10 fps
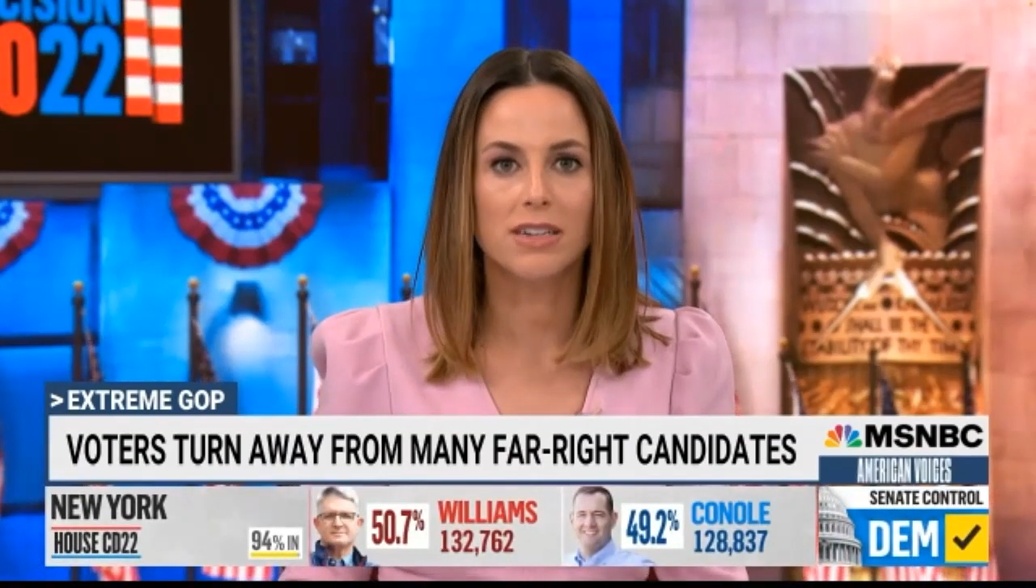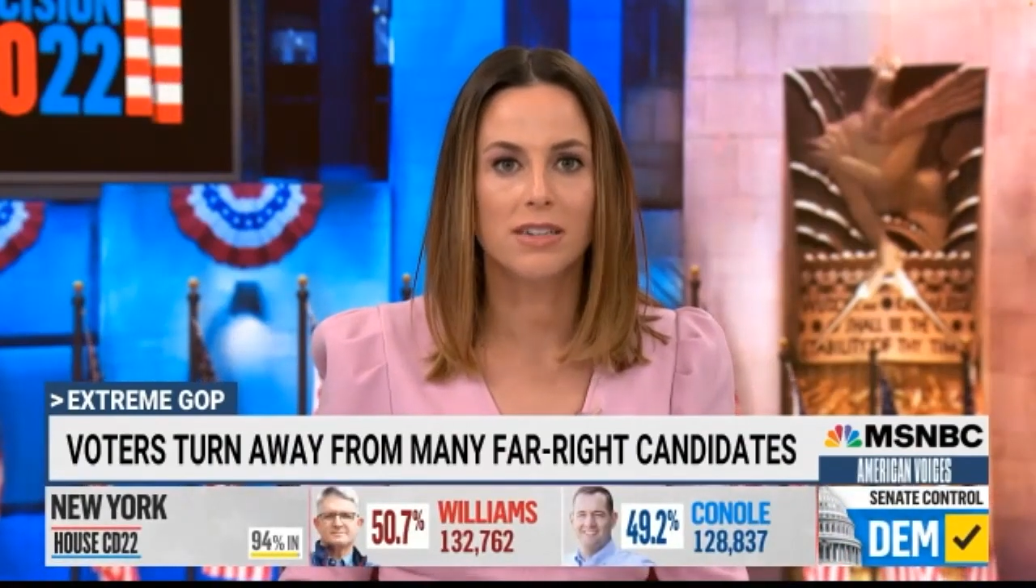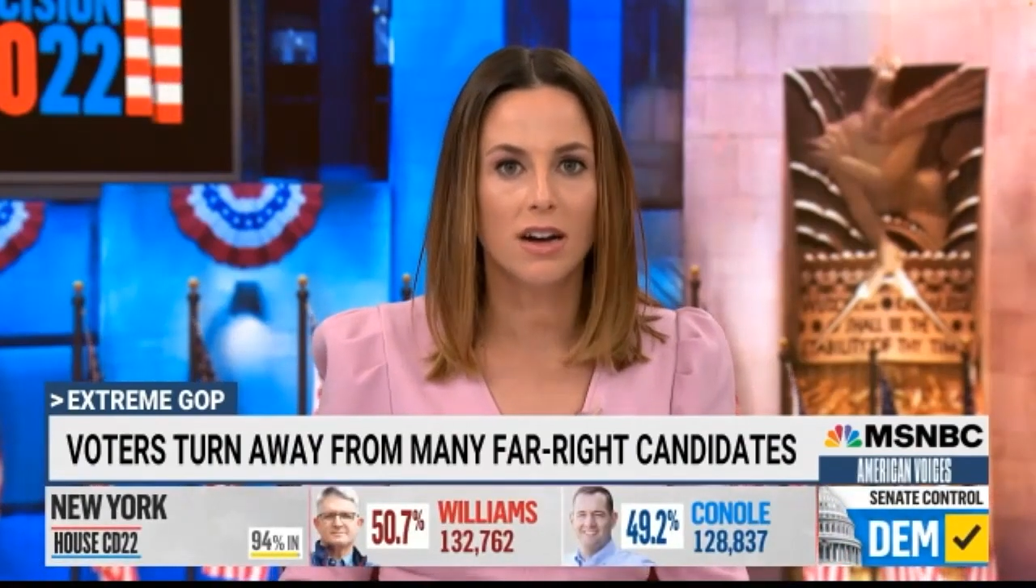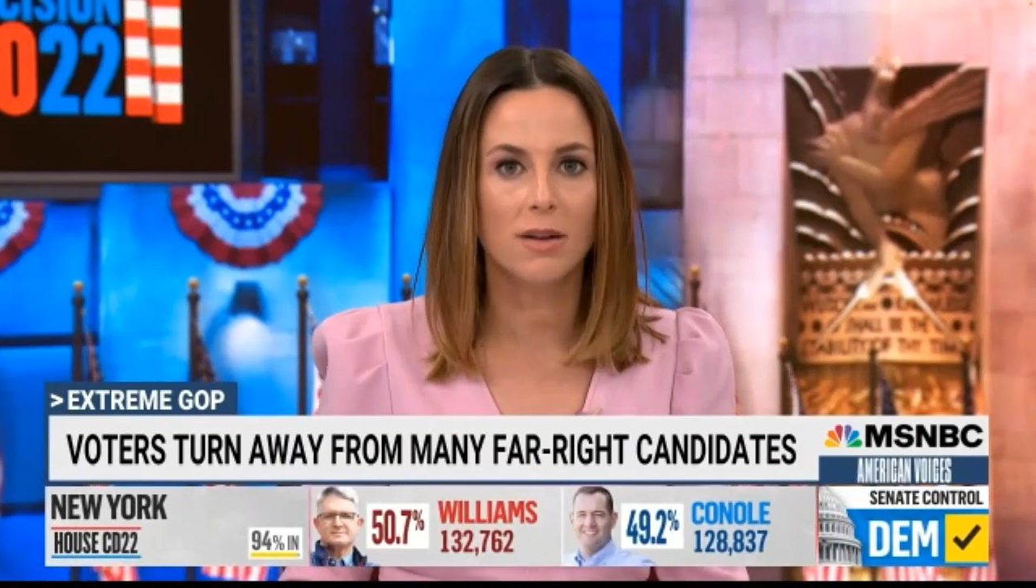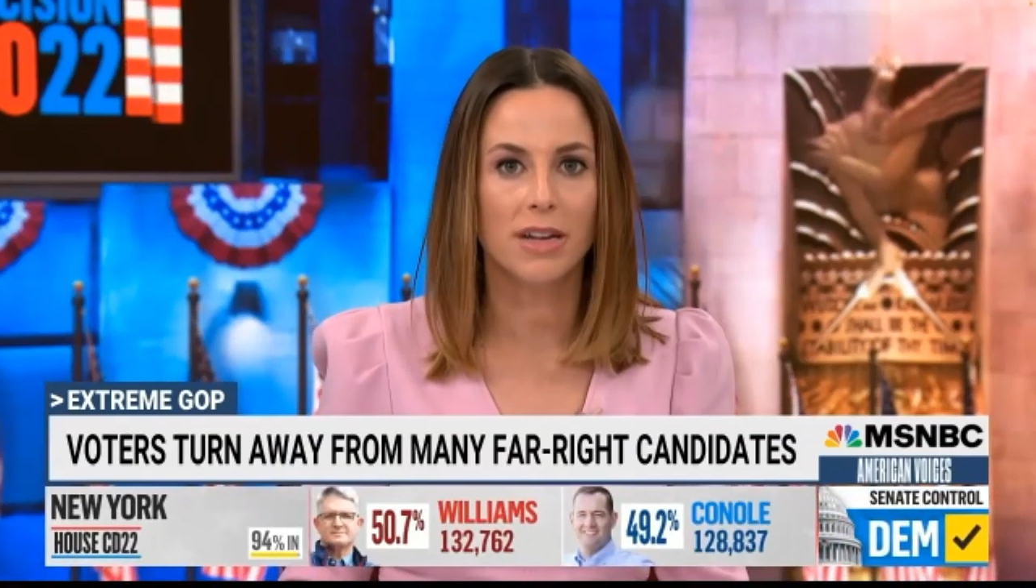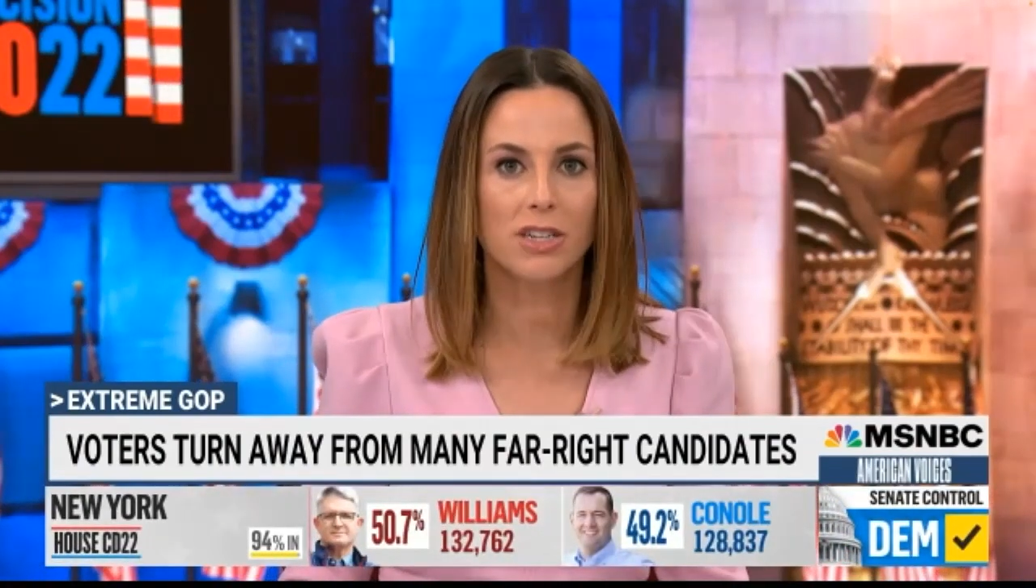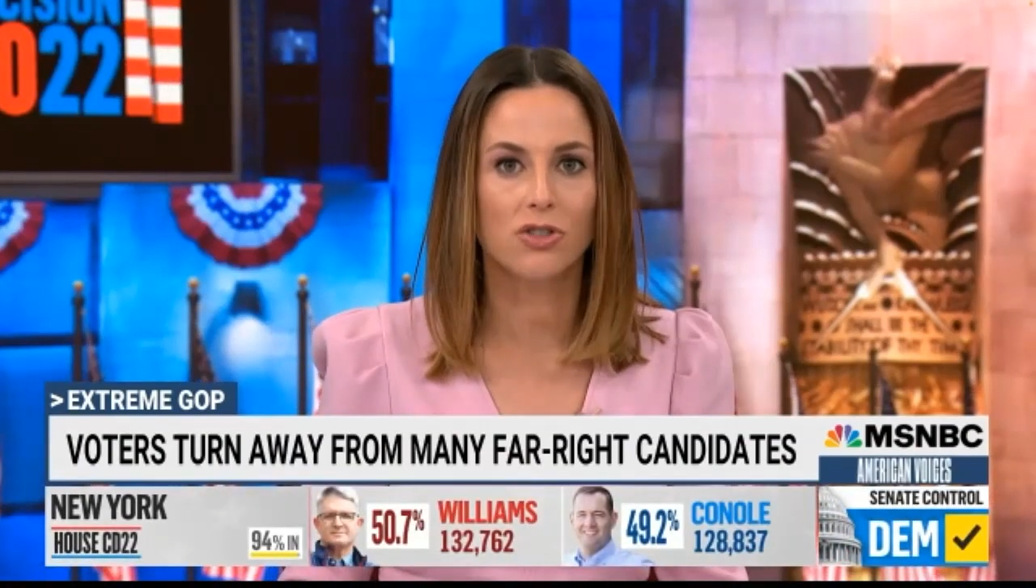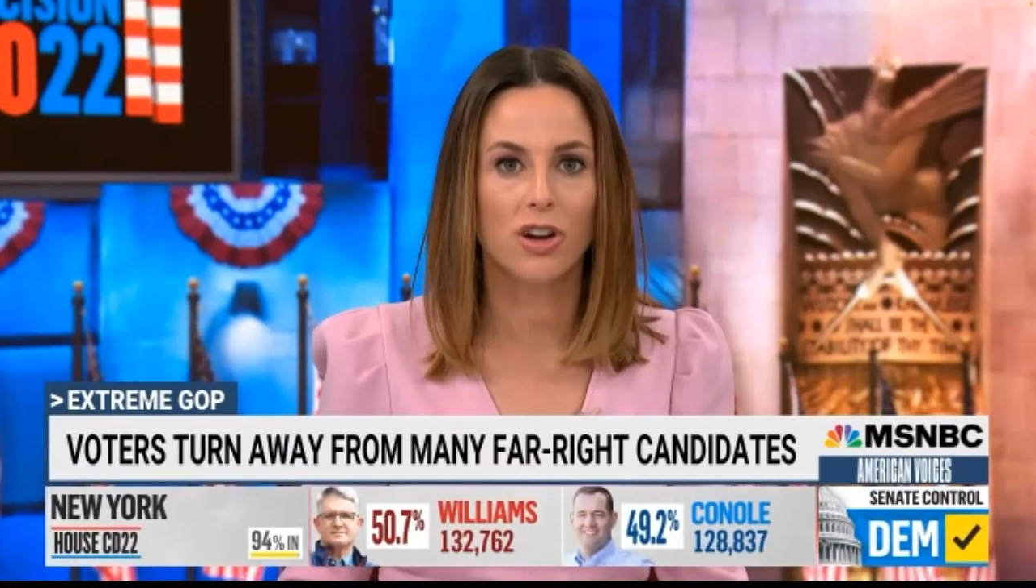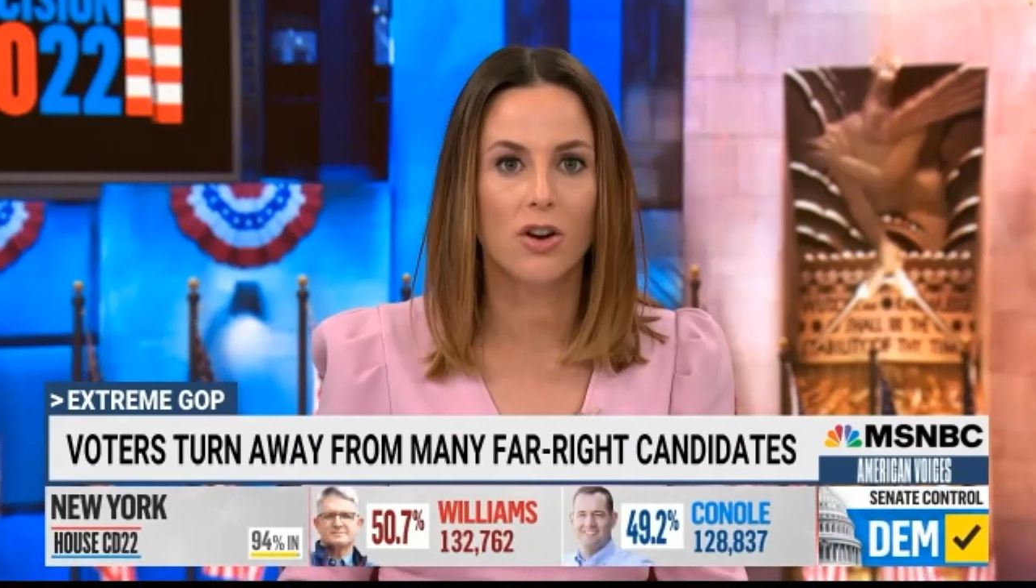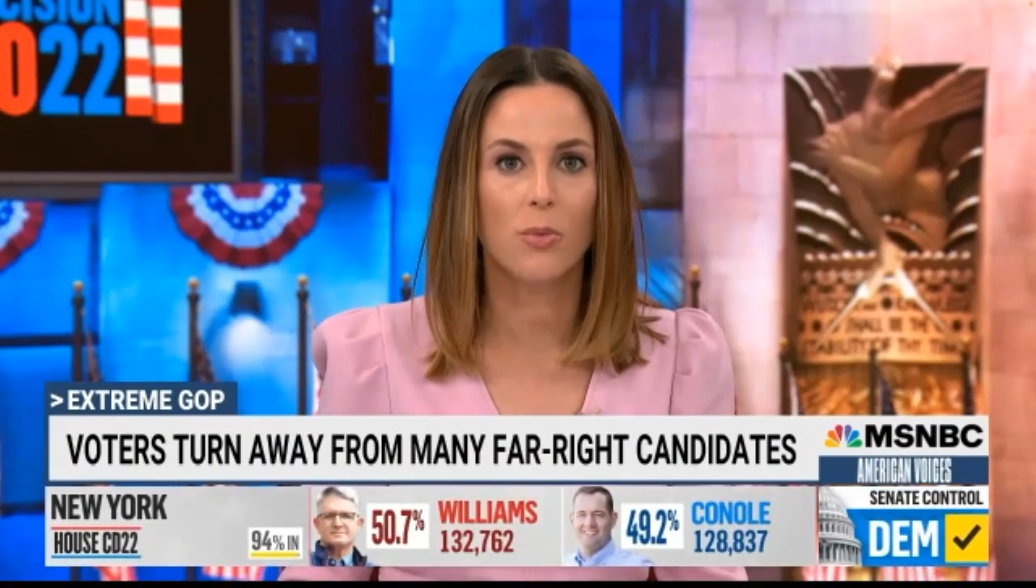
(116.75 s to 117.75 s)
Doug Mastriano